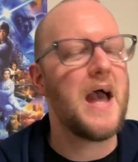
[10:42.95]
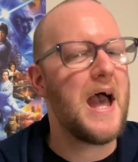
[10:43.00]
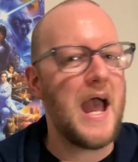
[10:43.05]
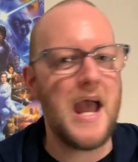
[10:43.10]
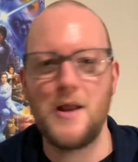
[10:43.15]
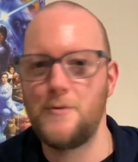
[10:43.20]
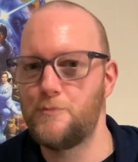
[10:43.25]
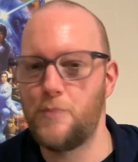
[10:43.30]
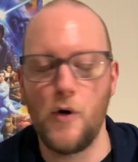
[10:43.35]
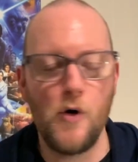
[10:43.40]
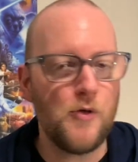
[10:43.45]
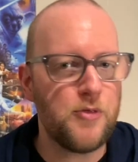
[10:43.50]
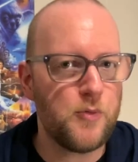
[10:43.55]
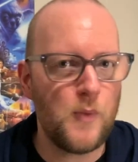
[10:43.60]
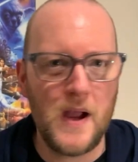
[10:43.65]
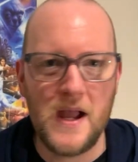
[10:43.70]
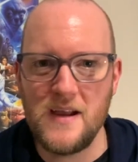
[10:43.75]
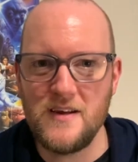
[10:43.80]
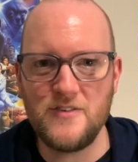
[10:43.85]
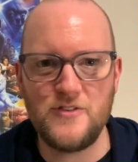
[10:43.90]
And both
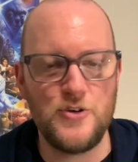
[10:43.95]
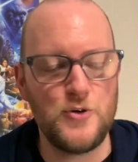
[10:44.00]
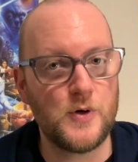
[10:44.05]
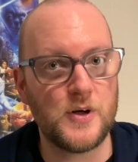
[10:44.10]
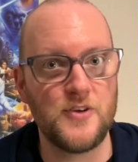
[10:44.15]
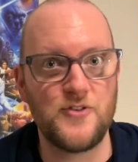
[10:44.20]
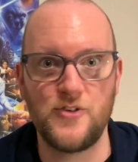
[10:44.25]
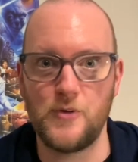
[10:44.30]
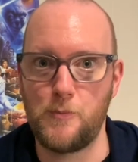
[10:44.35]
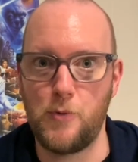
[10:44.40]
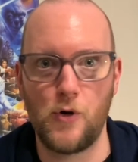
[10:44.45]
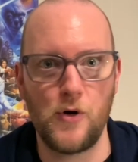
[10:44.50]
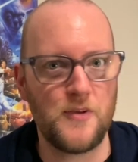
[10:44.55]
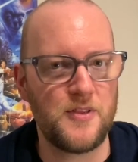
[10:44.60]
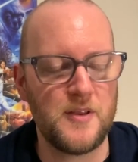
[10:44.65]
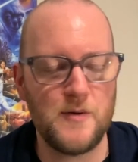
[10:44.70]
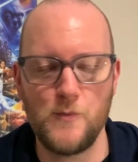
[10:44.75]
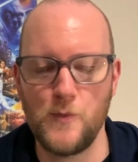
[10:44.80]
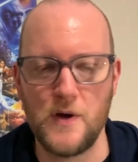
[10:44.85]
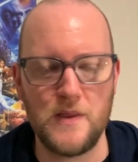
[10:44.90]
ways you can support
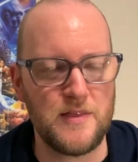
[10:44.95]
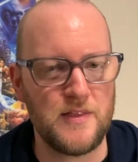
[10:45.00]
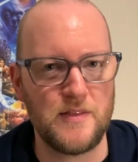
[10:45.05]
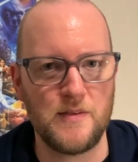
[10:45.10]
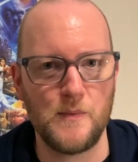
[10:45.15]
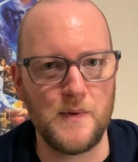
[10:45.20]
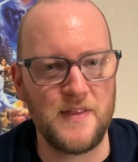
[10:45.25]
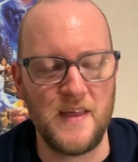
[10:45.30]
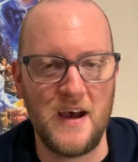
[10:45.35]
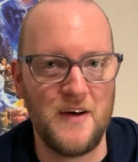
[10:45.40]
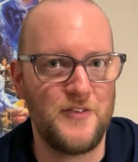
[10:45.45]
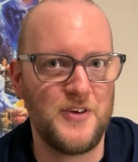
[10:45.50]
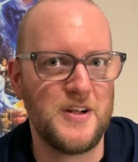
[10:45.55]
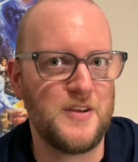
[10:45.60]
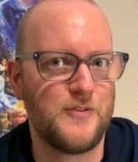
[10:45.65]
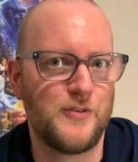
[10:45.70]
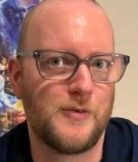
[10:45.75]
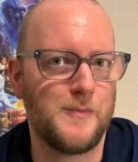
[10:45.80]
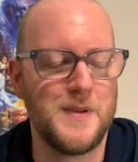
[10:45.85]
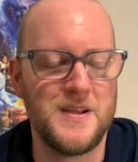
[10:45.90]
them with
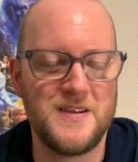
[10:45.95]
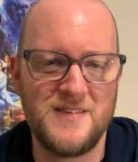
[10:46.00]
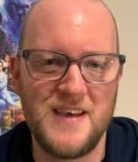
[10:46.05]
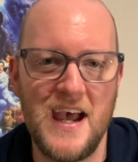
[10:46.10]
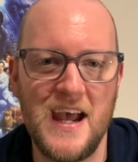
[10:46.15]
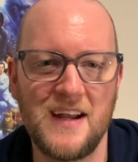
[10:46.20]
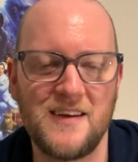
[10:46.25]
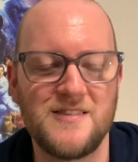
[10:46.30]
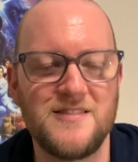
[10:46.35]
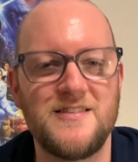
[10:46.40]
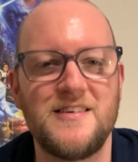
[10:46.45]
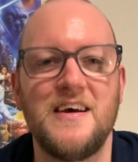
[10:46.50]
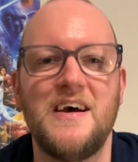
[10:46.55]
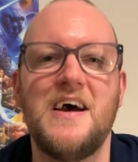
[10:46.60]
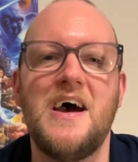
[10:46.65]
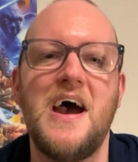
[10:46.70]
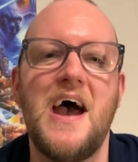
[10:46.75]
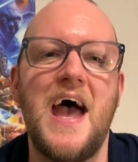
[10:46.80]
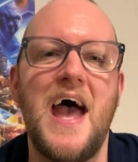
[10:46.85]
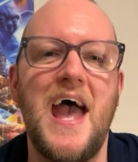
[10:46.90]
evidence from the text,
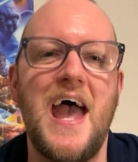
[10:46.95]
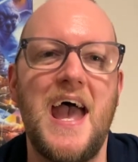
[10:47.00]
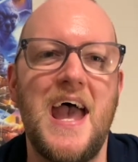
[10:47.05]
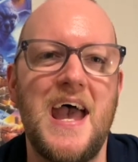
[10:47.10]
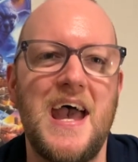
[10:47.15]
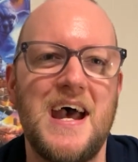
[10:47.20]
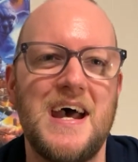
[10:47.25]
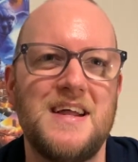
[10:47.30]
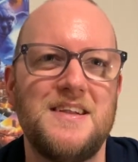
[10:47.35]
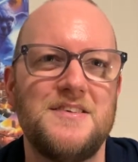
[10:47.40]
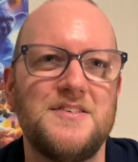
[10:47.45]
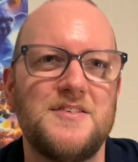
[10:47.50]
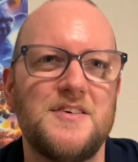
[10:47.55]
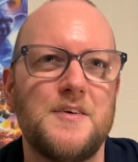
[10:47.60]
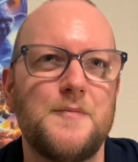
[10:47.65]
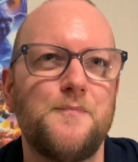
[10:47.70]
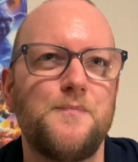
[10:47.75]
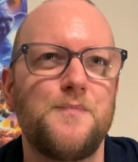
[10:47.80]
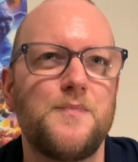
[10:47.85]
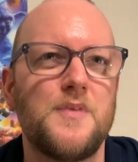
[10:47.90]
and
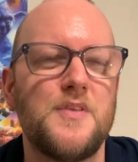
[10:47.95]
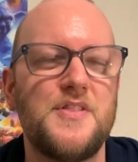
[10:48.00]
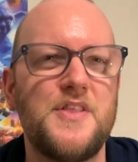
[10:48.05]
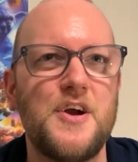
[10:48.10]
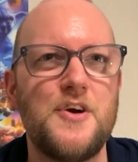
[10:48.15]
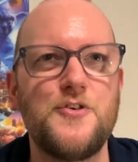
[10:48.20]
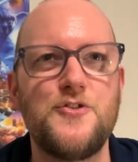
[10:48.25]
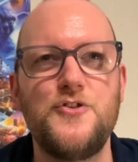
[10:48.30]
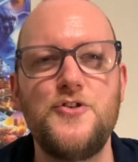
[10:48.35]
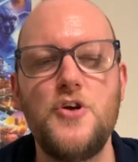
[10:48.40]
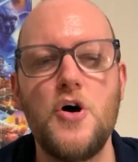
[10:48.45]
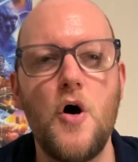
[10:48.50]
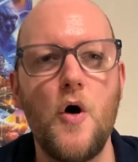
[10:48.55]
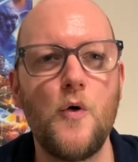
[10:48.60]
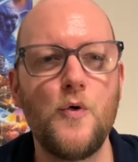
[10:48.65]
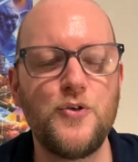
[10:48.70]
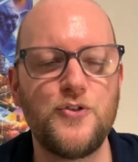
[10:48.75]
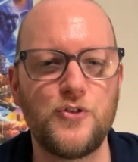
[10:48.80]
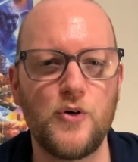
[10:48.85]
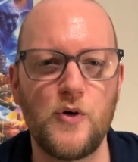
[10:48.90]
there's no
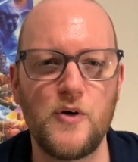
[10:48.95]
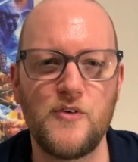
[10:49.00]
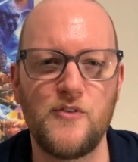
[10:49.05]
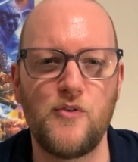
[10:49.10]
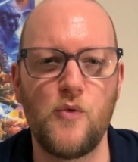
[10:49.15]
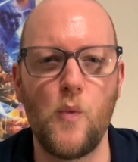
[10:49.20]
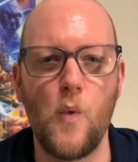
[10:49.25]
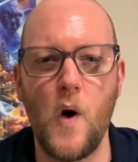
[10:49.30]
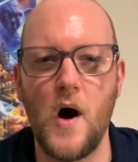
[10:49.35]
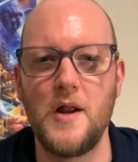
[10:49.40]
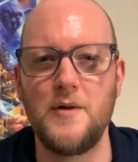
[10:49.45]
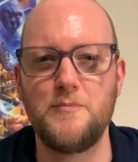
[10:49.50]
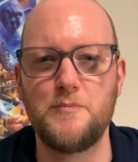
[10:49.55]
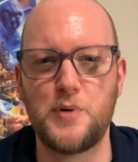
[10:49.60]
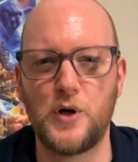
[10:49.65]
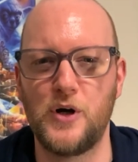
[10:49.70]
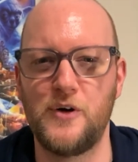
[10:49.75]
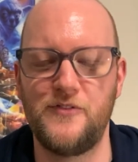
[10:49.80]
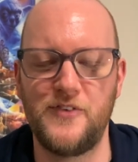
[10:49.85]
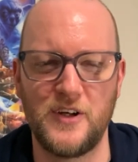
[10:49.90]
sort of one
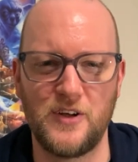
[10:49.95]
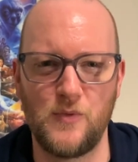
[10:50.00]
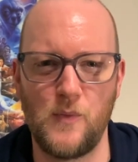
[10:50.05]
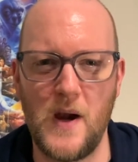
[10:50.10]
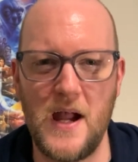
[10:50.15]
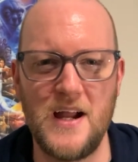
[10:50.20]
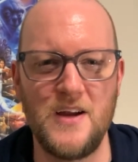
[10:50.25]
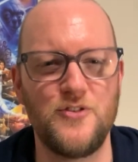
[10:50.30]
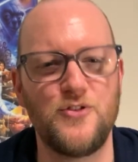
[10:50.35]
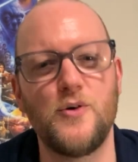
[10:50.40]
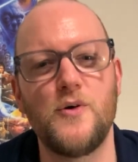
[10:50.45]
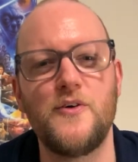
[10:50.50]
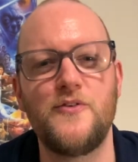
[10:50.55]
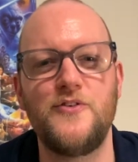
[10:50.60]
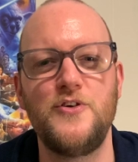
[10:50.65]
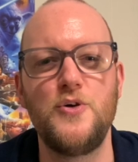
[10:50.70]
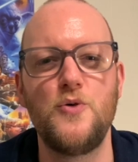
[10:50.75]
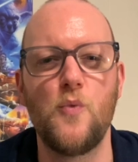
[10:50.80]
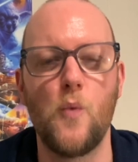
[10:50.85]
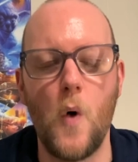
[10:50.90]
perfect way. So if
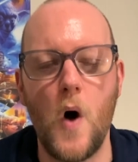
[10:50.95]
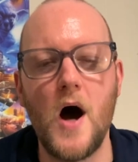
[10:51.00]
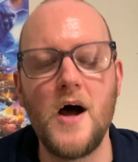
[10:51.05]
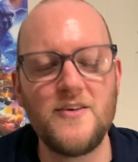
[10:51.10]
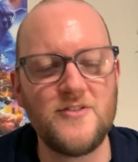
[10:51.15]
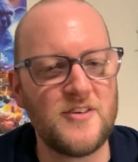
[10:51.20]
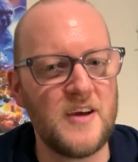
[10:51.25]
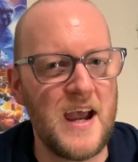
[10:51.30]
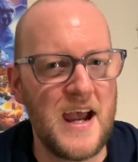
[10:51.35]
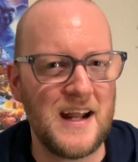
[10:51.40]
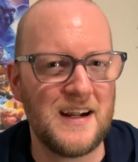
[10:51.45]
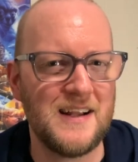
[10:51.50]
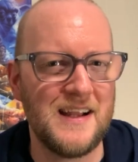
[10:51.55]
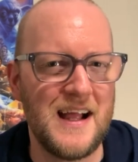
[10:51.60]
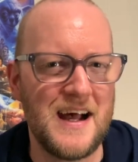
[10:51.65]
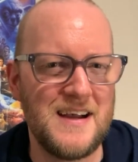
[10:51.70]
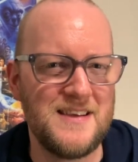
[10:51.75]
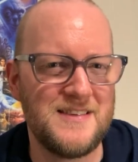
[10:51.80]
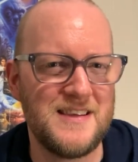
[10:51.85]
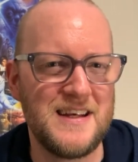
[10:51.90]
you want to
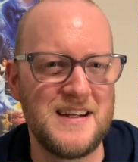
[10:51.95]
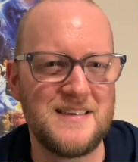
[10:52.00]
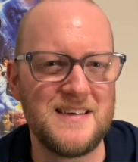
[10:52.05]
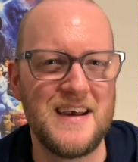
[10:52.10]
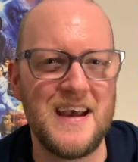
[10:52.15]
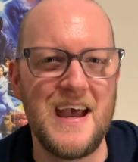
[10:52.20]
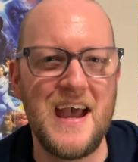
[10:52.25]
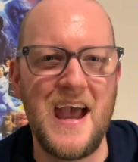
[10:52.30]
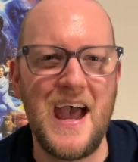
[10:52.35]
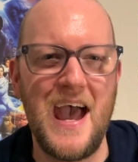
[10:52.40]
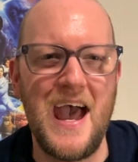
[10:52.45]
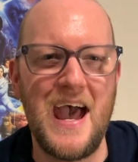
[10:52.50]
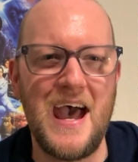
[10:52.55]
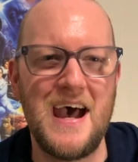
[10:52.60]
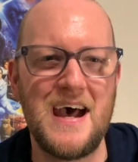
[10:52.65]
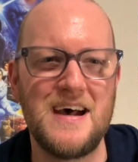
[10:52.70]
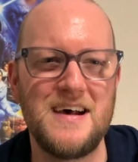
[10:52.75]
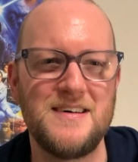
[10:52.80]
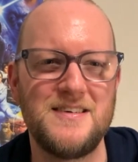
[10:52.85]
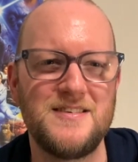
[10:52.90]
analyze it
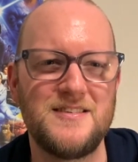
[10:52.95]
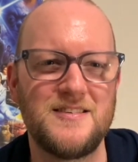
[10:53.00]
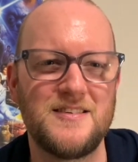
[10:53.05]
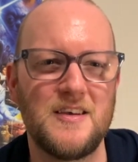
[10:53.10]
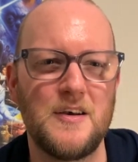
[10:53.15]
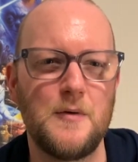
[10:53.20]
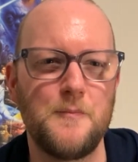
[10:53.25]
as